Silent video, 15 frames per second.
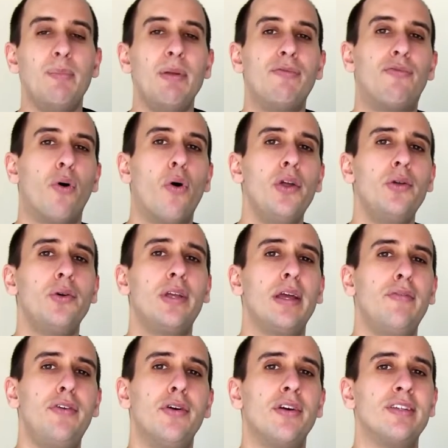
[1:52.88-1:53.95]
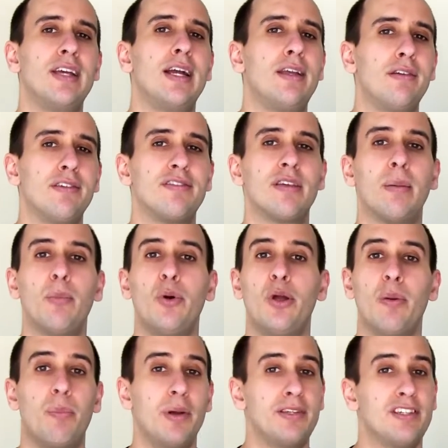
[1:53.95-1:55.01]
And before you give your executive
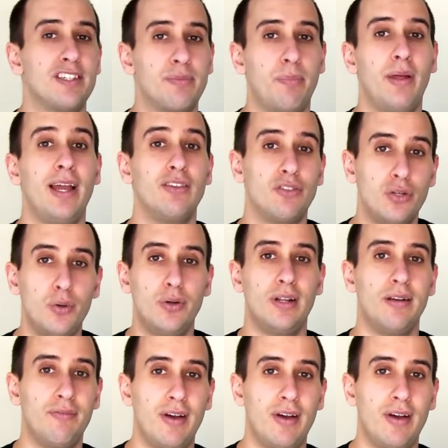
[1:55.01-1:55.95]
summary or business plan to an